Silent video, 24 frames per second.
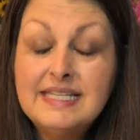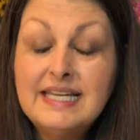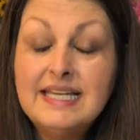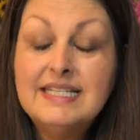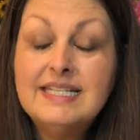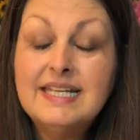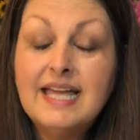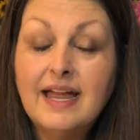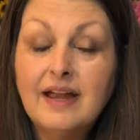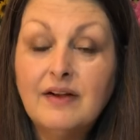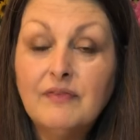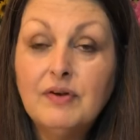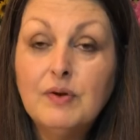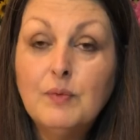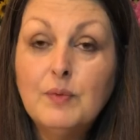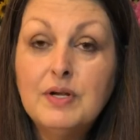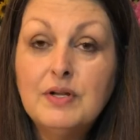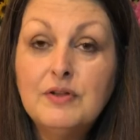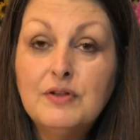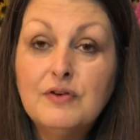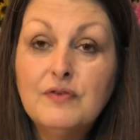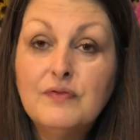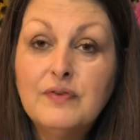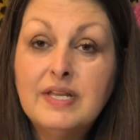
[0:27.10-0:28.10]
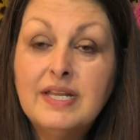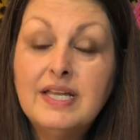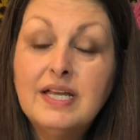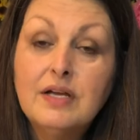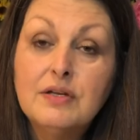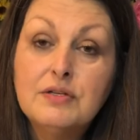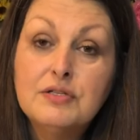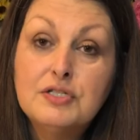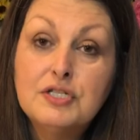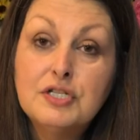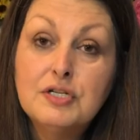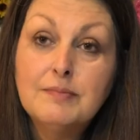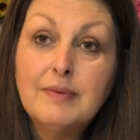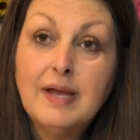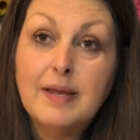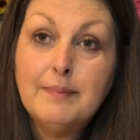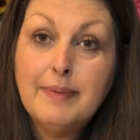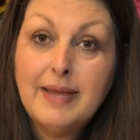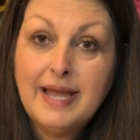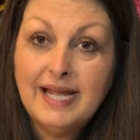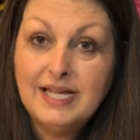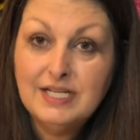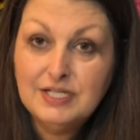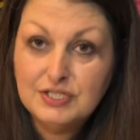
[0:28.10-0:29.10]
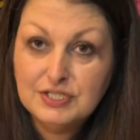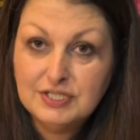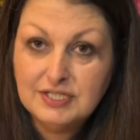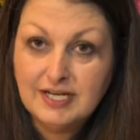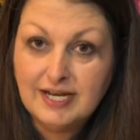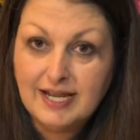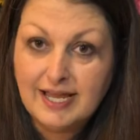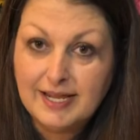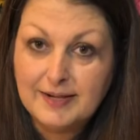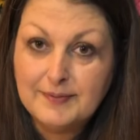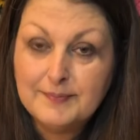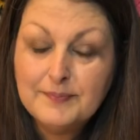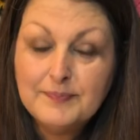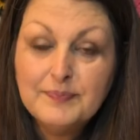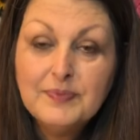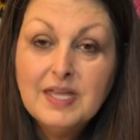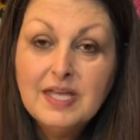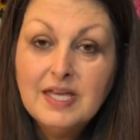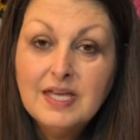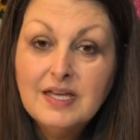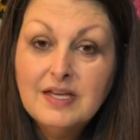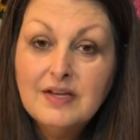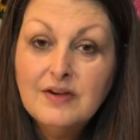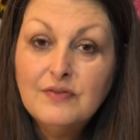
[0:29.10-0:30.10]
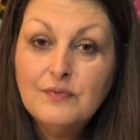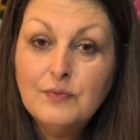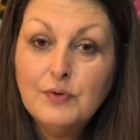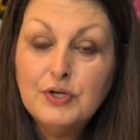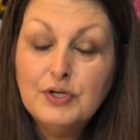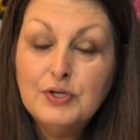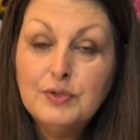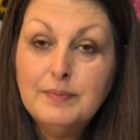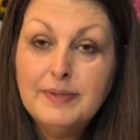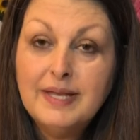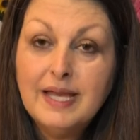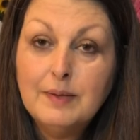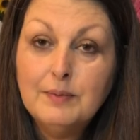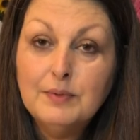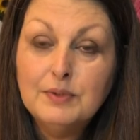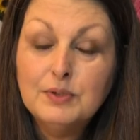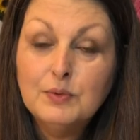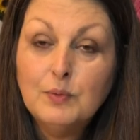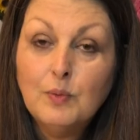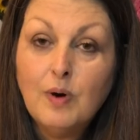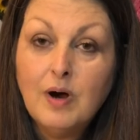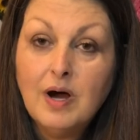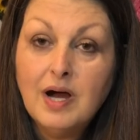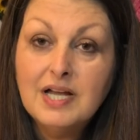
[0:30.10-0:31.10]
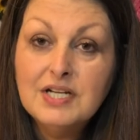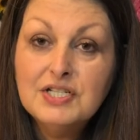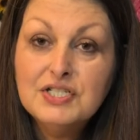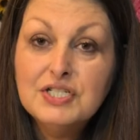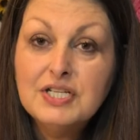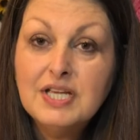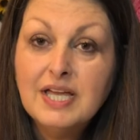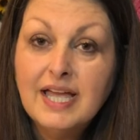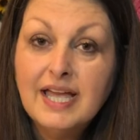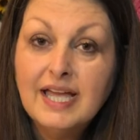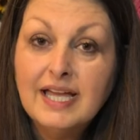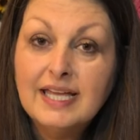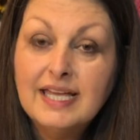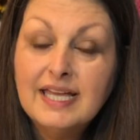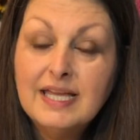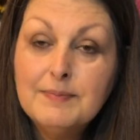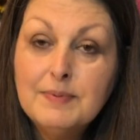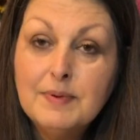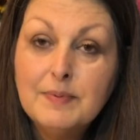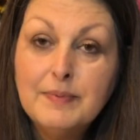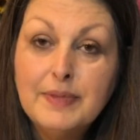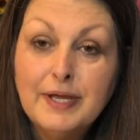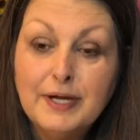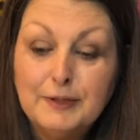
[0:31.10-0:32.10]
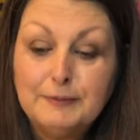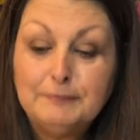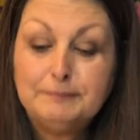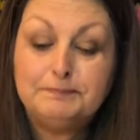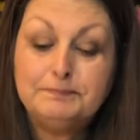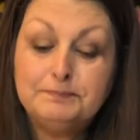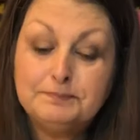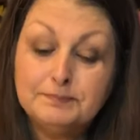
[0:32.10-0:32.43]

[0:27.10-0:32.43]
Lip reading: every one of their videos to my page today for you to be able to watch and keep them there.